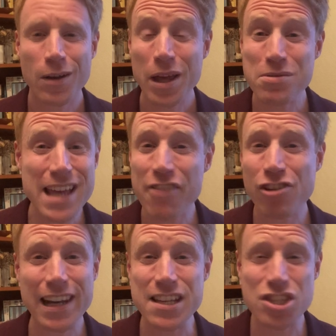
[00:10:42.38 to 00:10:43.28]
He was there
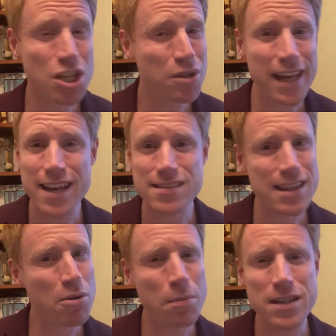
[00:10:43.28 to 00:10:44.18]
for at least two years.
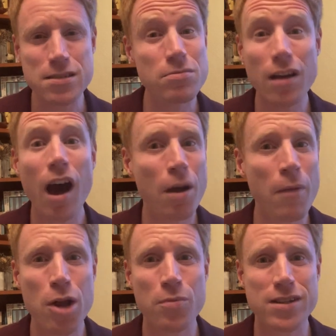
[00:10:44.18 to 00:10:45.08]
There would have been some dark
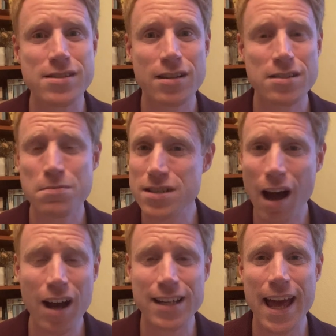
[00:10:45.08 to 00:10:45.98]
moments, some
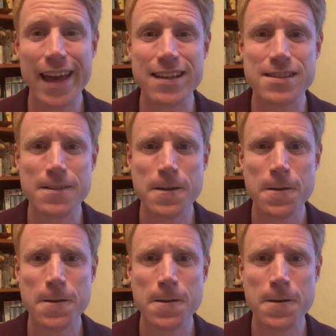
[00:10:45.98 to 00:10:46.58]
dark days.